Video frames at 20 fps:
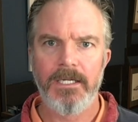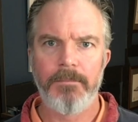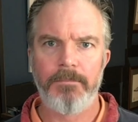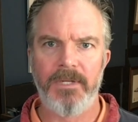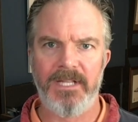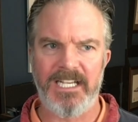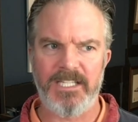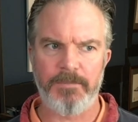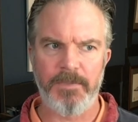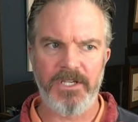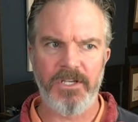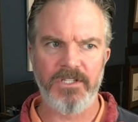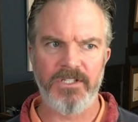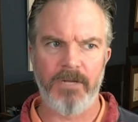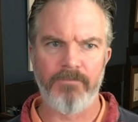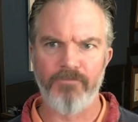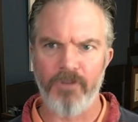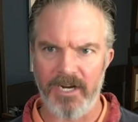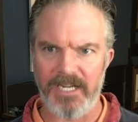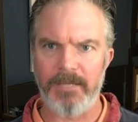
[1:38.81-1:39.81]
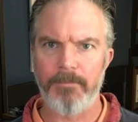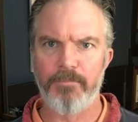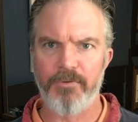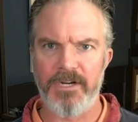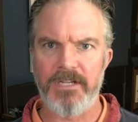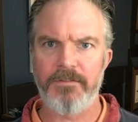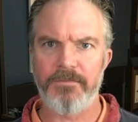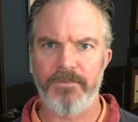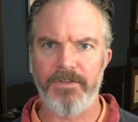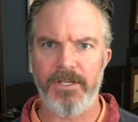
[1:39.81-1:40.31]
but that's because I'm writing
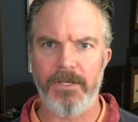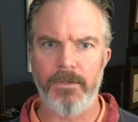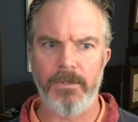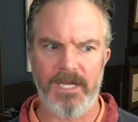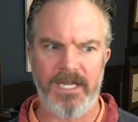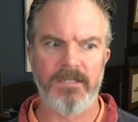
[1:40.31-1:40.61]
briefs for you